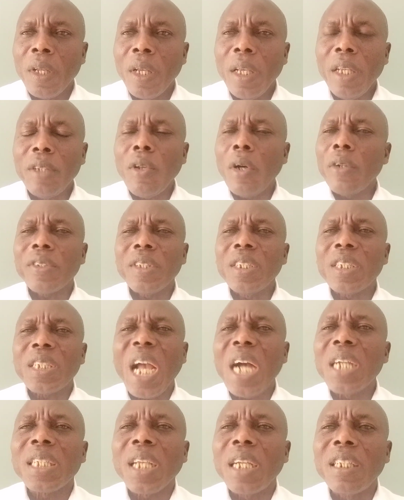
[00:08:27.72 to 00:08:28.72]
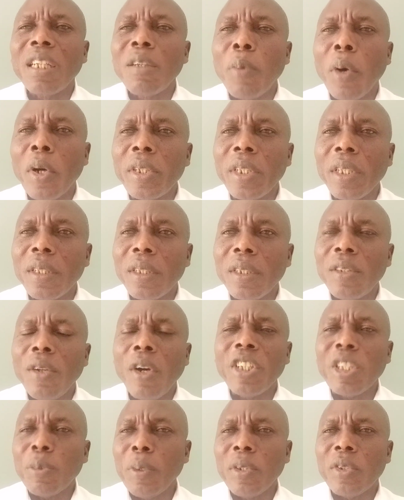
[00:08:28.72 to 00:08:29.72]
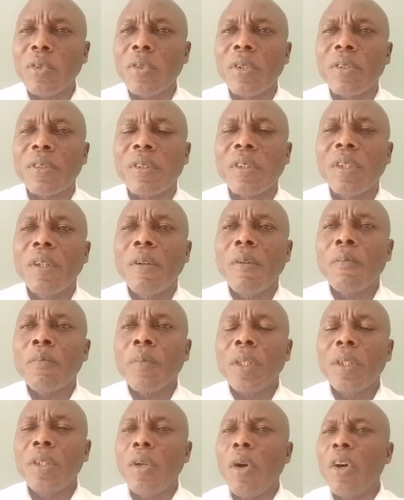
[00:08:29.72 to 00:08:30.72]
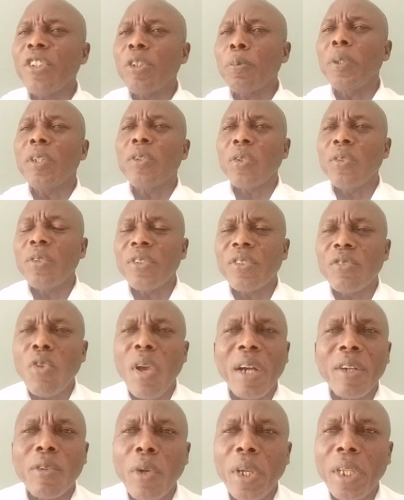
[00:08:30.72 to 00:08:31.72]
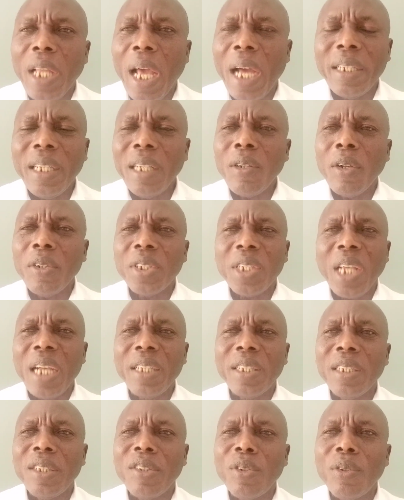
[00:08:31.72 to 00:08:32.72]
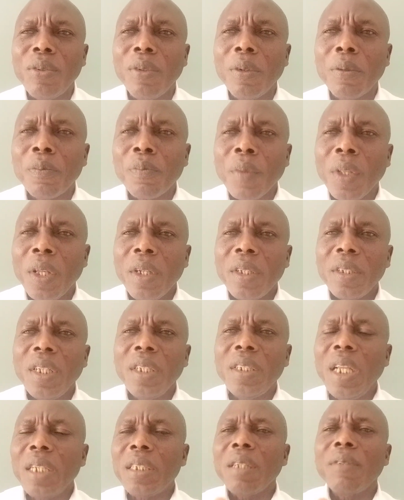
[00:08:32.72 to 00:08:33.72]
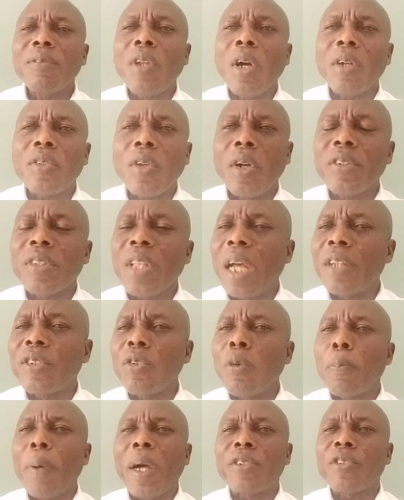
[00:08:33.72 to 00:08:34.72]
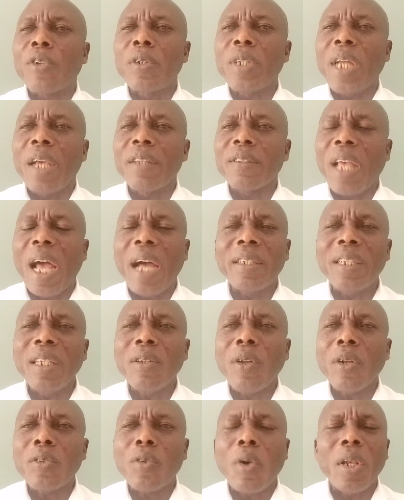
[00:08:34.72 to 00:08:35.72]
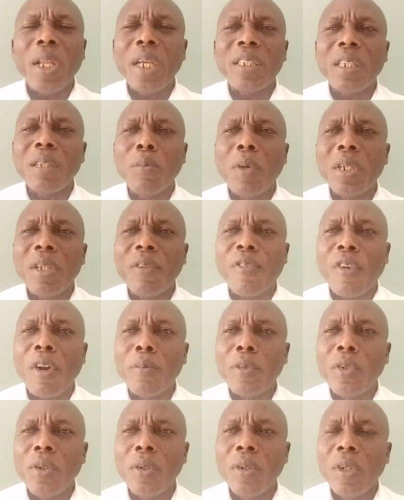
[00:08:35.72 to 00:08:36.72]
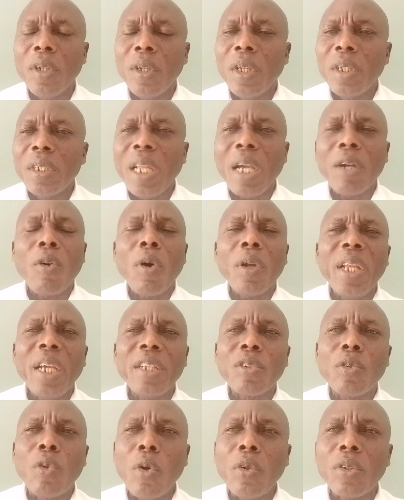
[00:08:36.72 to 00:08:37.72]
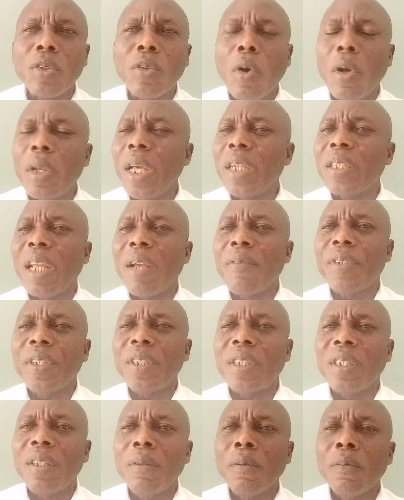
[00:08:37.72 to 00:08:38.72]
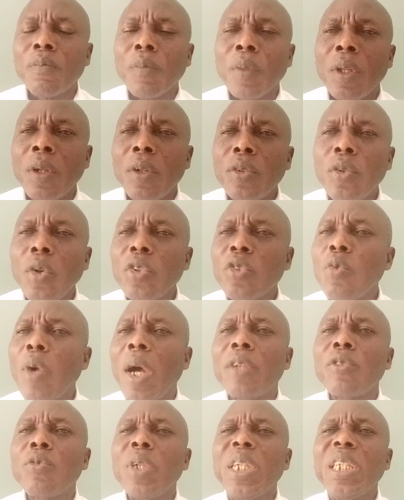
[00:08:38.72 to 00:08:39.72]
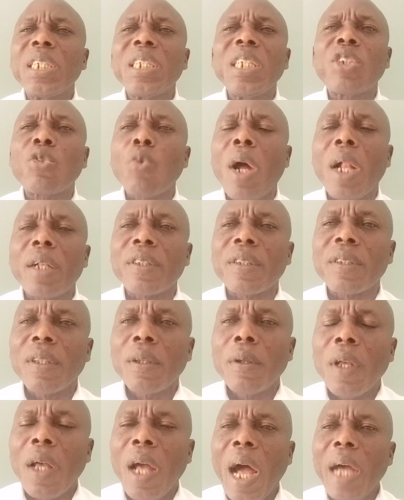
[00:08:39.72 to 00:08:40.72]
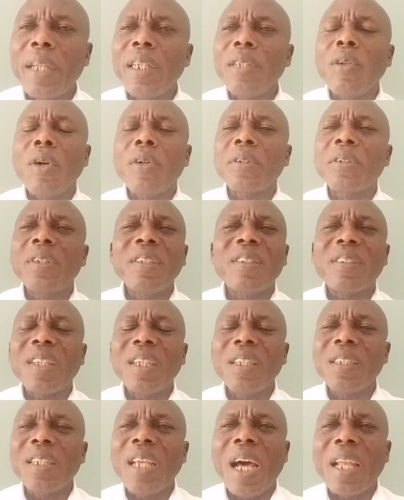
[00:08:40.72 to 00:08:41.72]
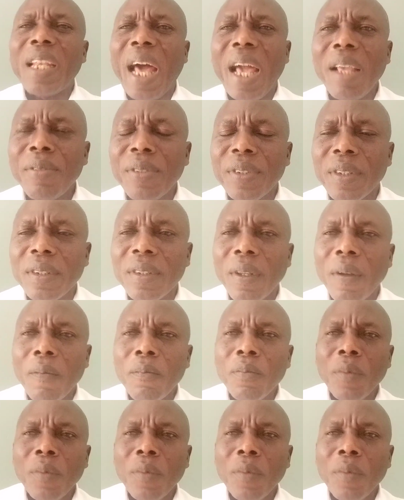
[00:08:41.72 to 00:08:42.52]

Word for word: He doesn't charge anybody. The hospitals, the hospitals you are going, are they not charging you? The native doctors that you patronize, are they not collecting money from you? They collect good, collect everything. Those who are doing rituals, are they not risking their lives?